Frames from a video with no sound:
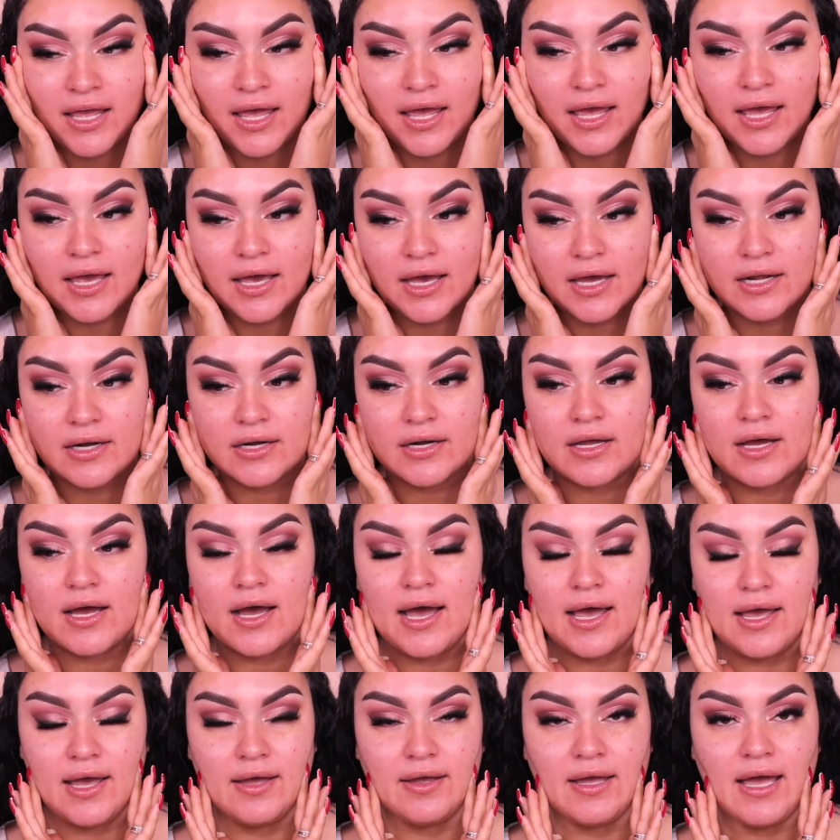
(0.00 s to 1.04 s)
and
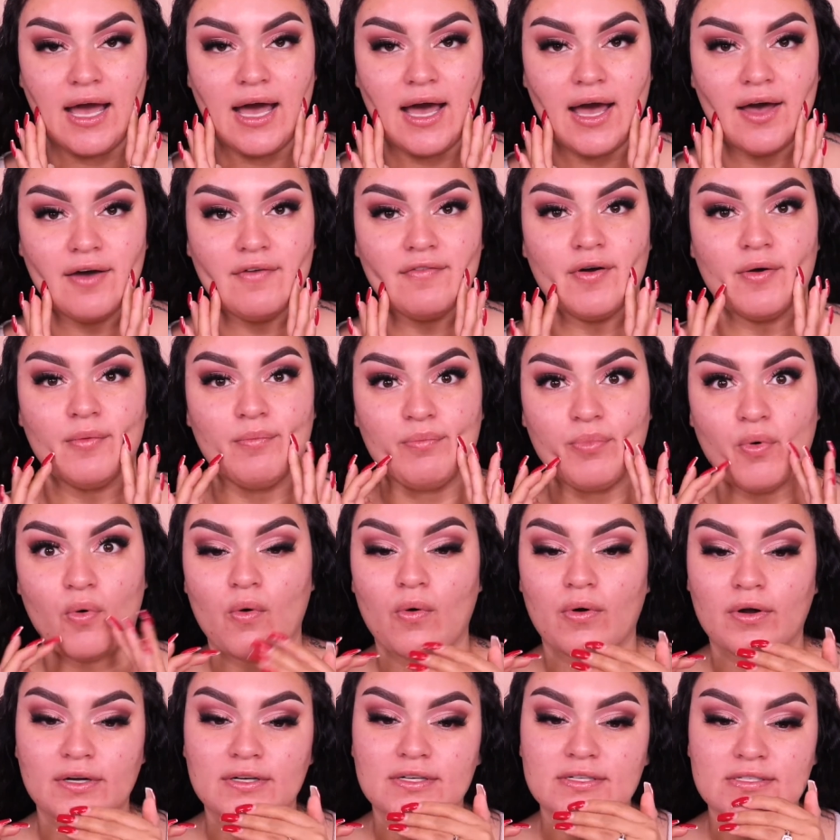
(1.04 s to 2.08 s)
I have
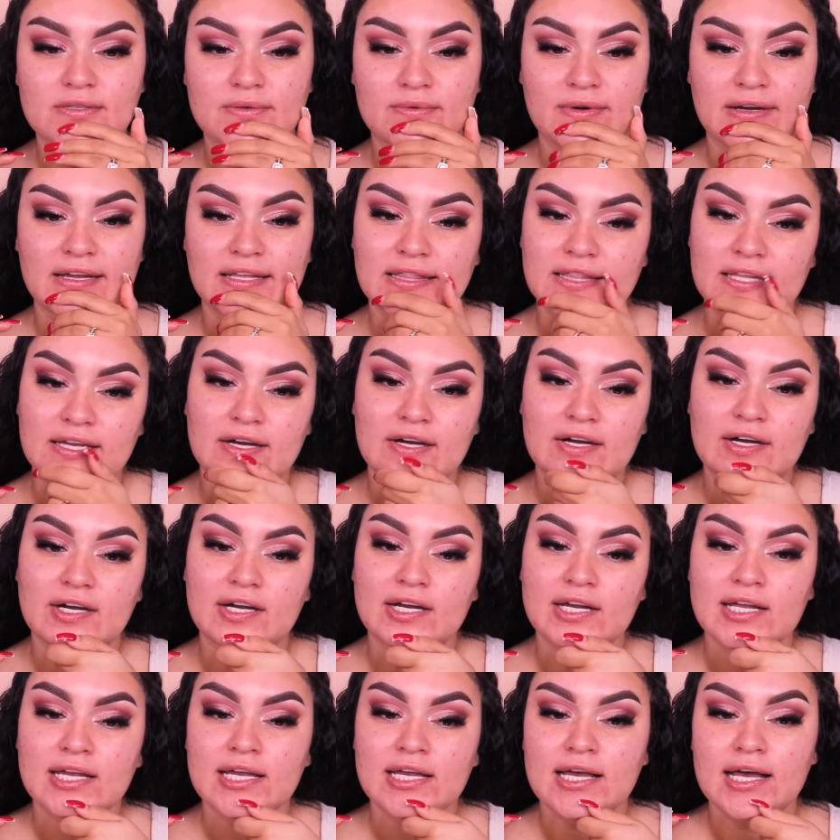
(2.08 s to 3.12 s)
pores right there.
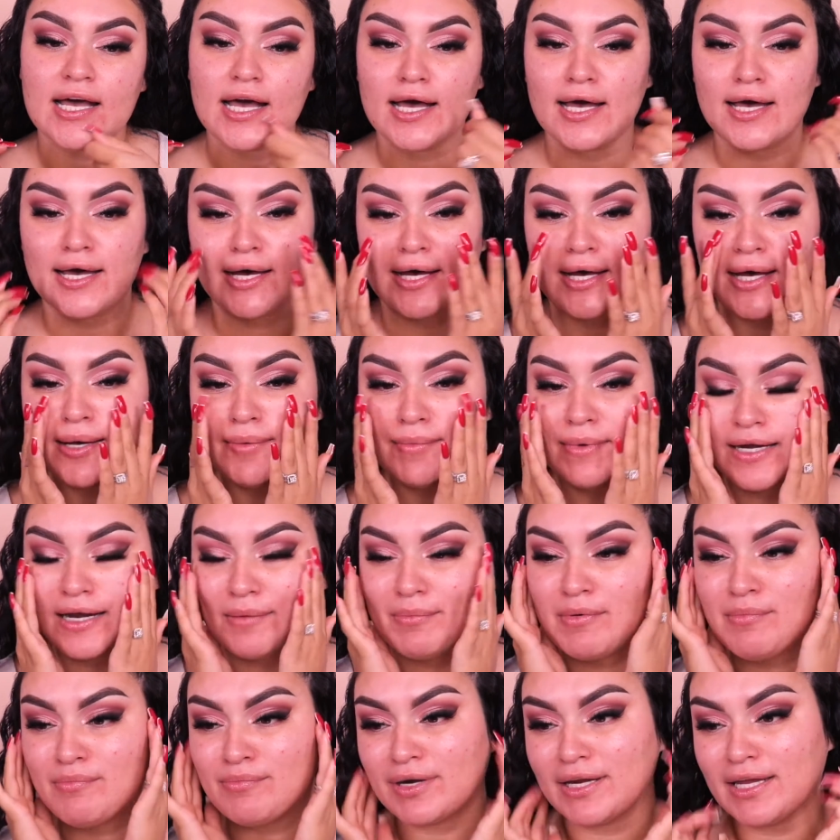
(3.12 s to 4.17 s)
And I've
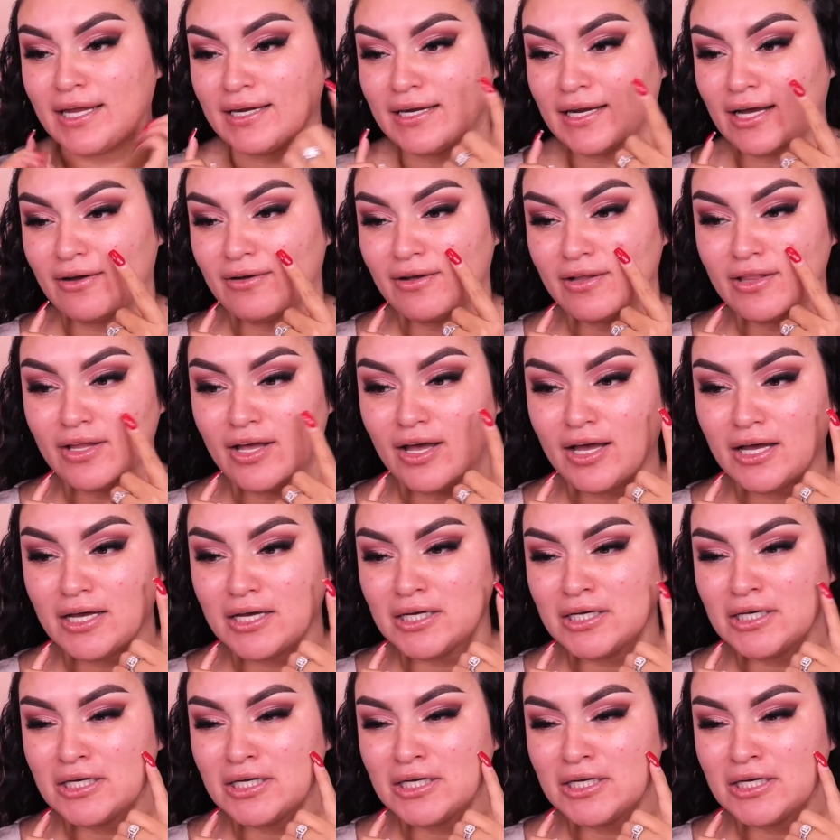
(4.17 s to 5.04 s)
been breaking out a lot.